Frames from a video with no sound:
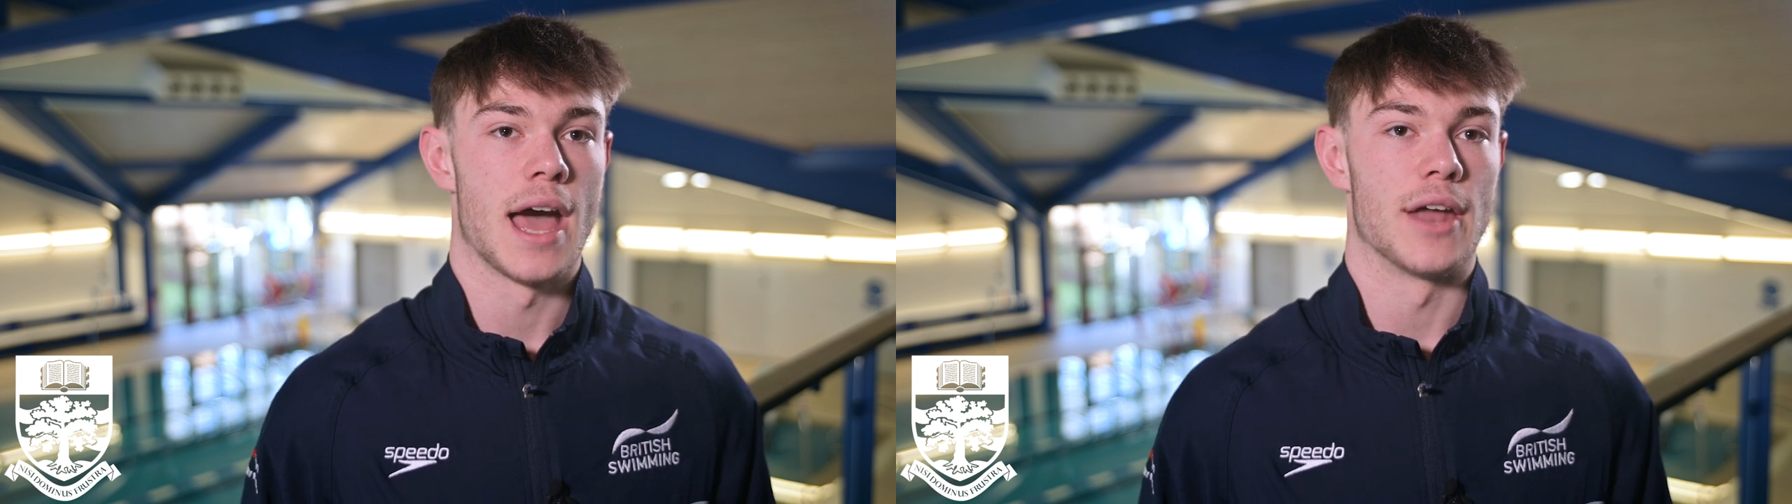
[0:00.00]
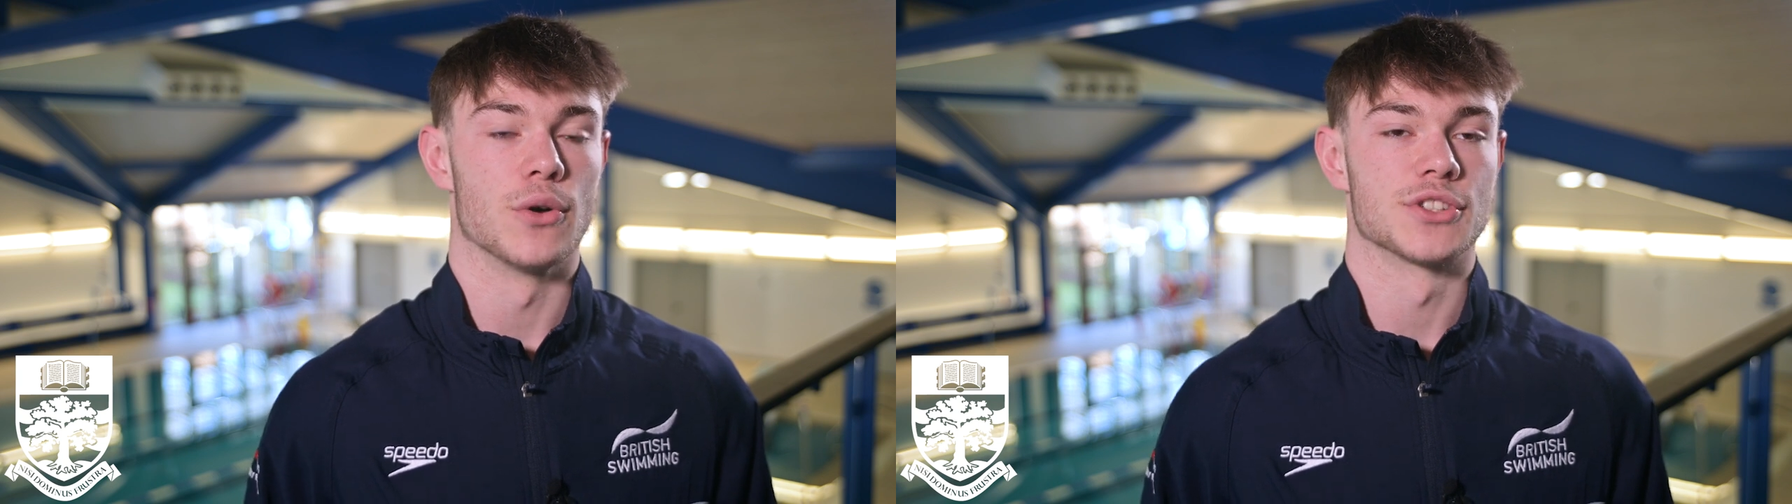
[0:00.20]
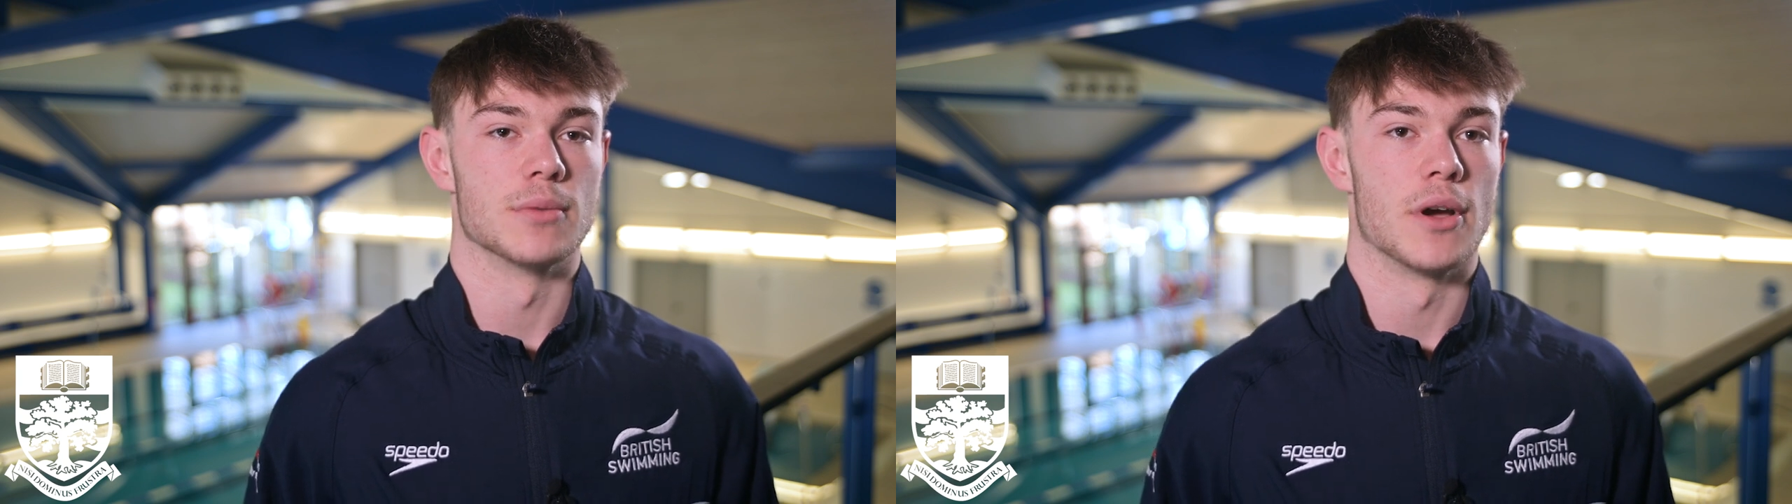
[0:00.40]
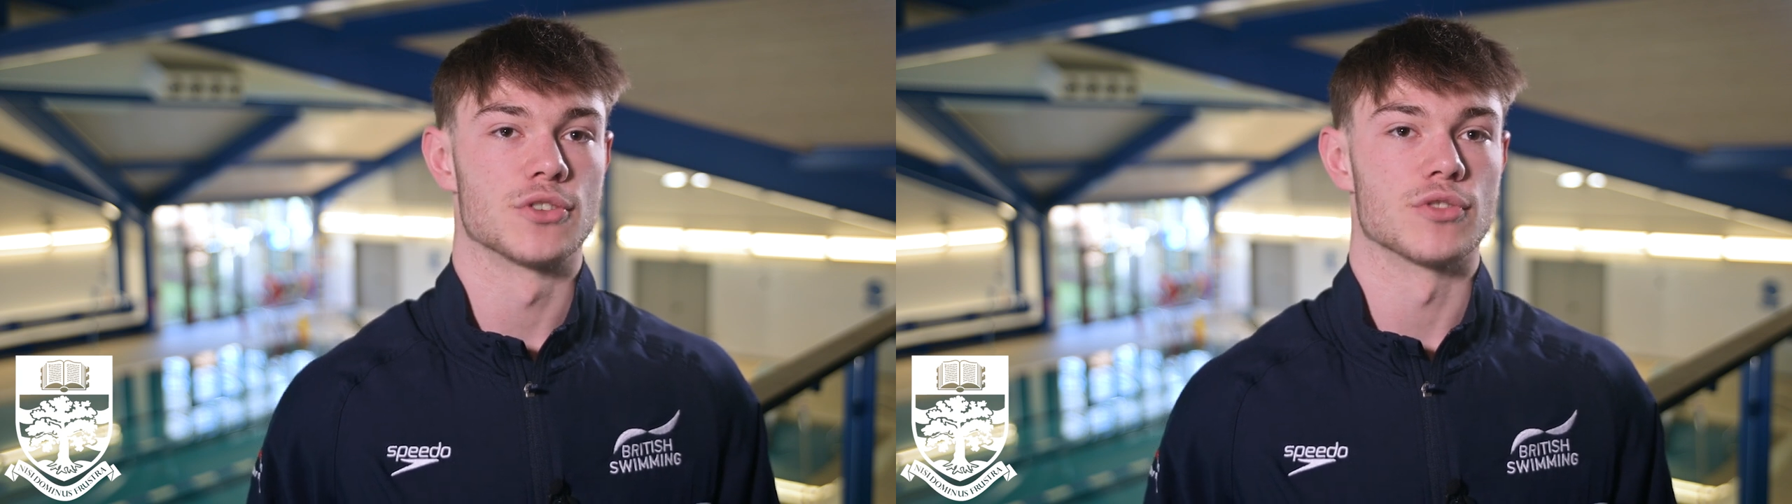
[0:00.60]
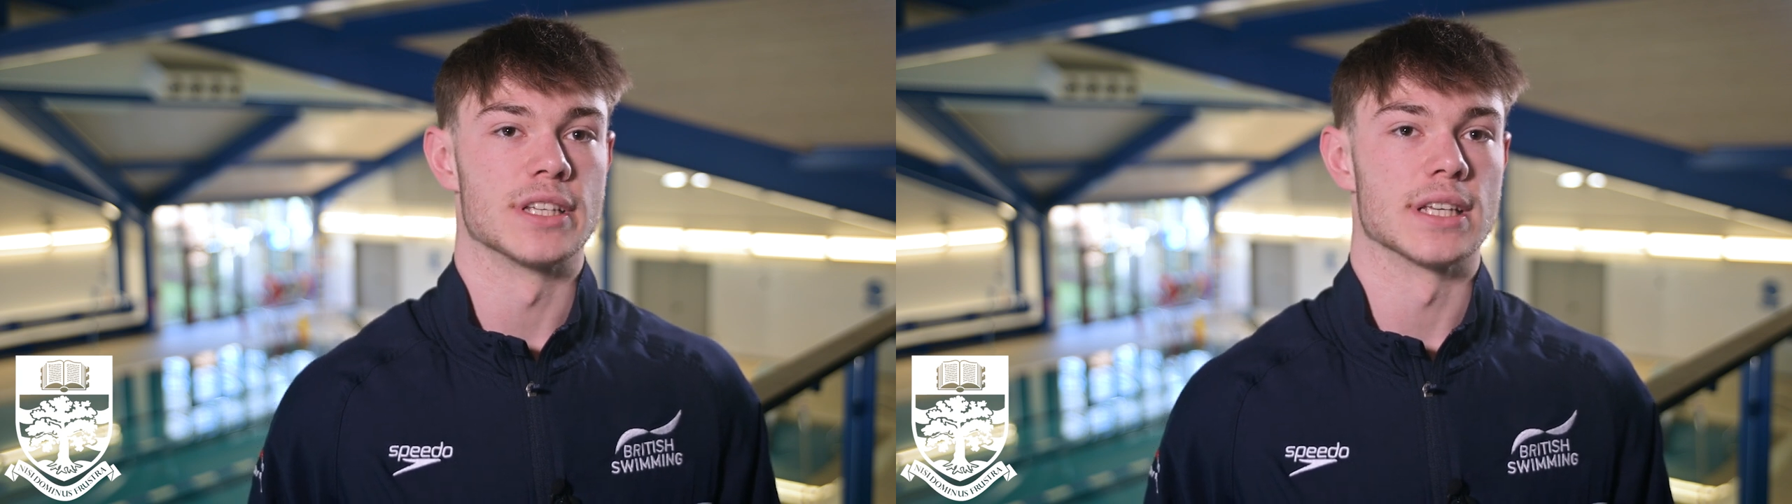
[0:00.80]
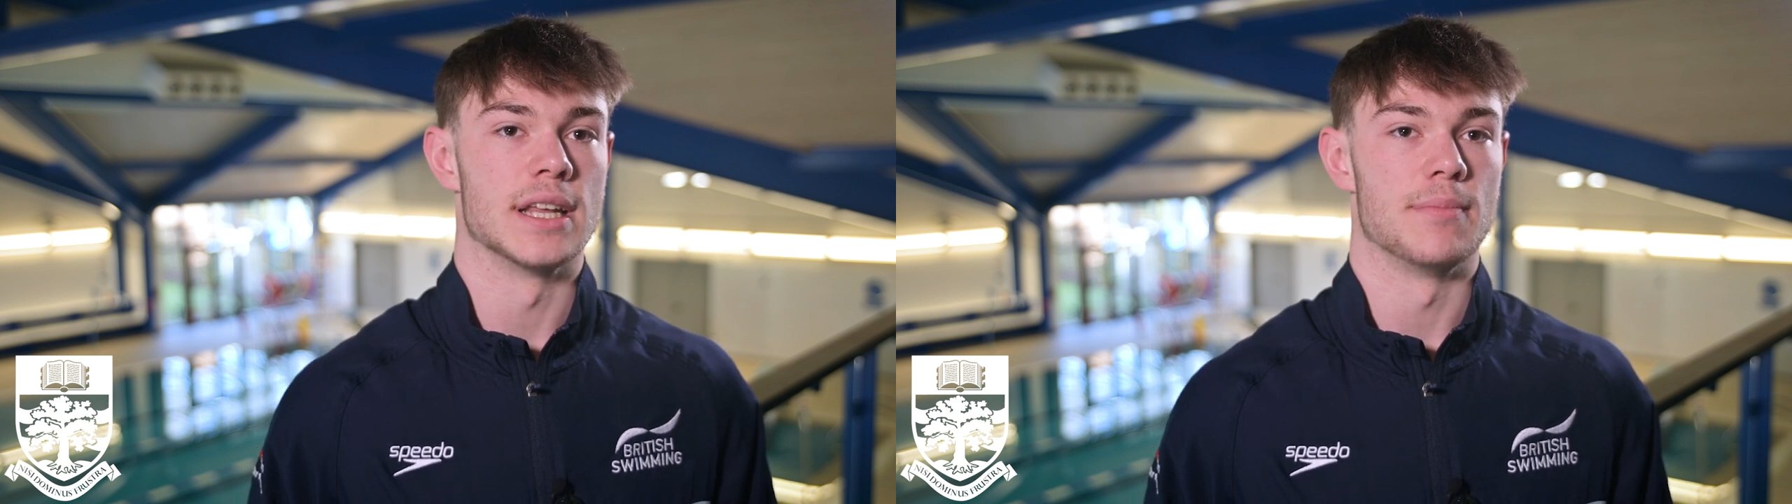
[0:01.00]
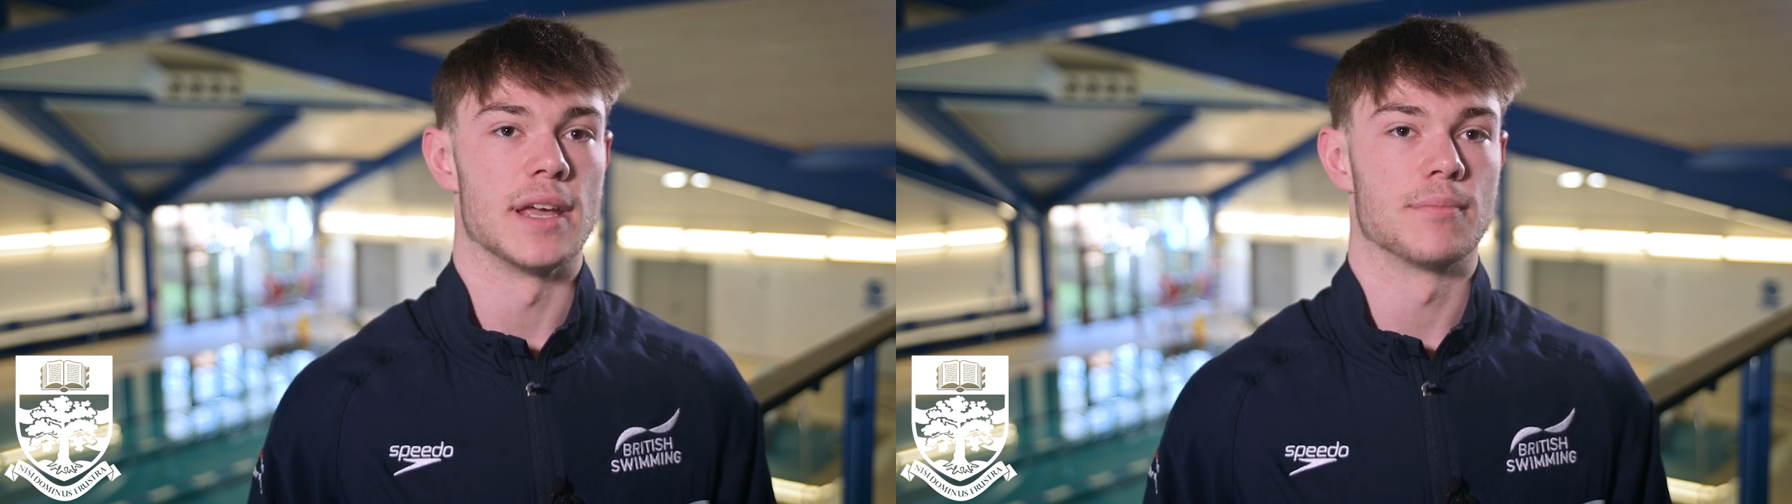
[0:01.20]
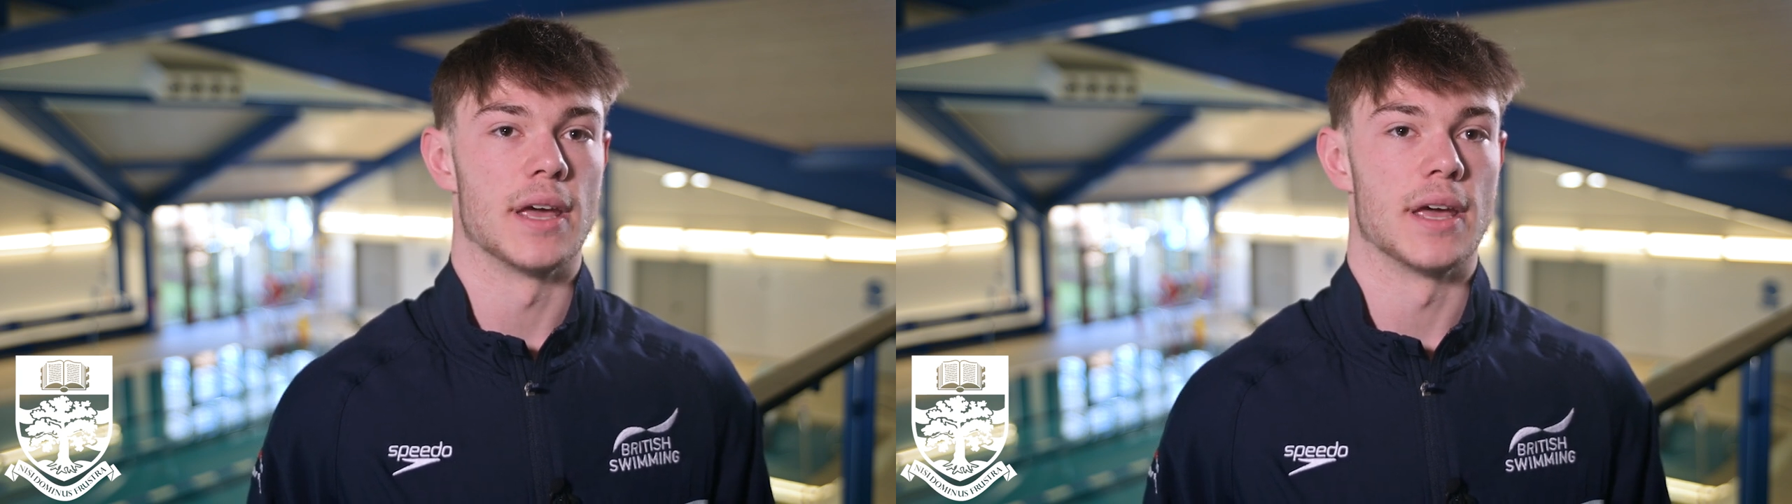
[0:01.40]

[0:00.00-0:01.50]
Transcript: and also most recently being